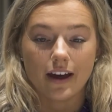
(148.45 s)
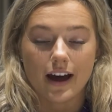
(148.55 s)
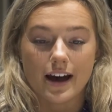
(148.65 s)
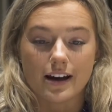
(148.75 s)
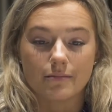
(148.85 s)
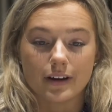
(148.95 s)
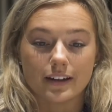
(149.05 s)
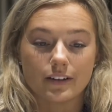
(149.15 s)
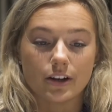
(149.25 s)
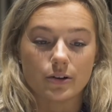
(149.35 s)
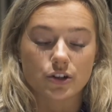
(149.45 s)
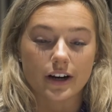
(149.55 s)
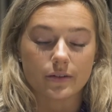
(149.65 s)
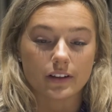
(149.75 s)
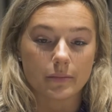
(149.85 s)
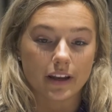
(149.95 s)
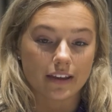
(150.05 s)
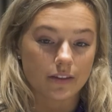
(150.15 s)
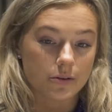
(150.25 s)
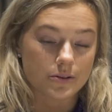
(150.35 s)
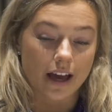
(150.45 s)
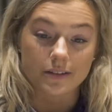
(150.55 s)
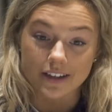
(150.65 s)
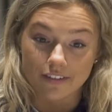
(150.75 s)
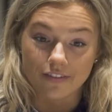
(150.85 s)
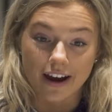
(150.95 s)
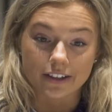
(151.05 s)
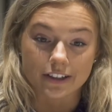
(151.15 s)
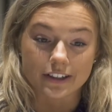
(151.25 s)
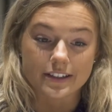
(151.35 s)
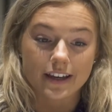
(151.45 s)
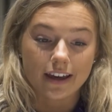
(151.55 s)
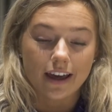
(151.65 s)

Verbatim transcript: um, and, you know, trying to eliminate those outside factors.